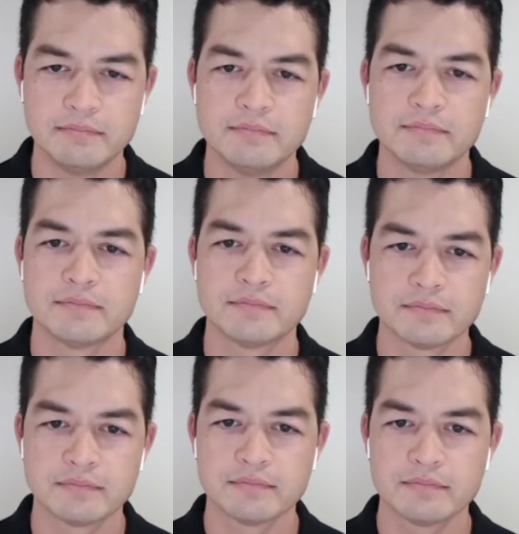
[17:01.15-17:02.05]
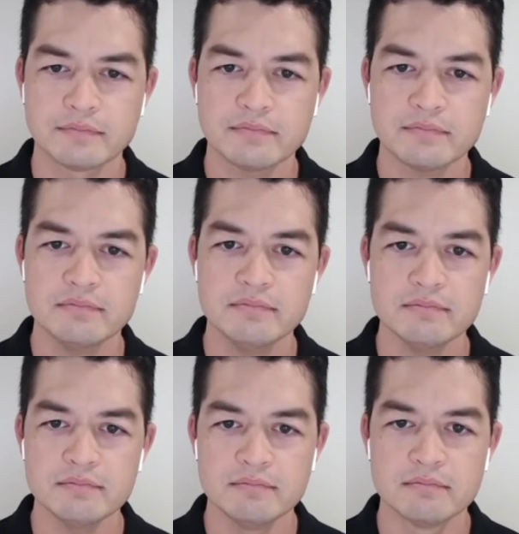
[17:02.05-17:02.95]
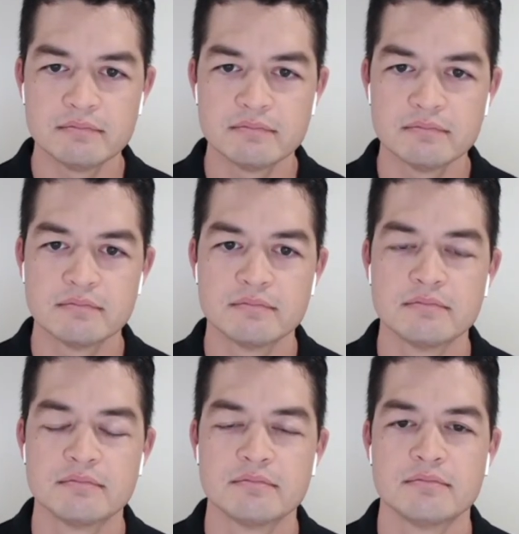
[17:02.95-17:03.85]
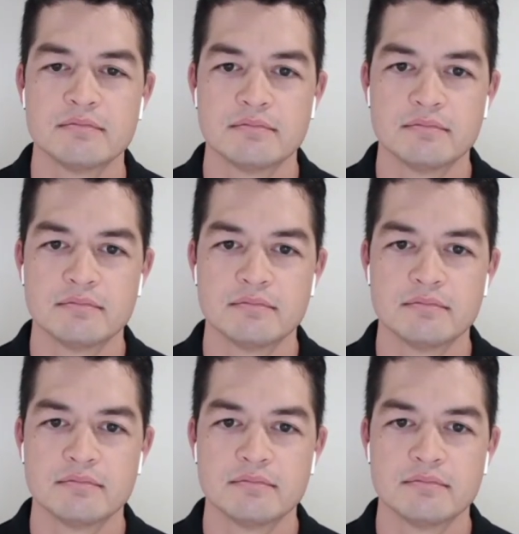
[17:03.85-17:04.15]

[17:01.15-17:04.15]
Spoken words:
(not speaking)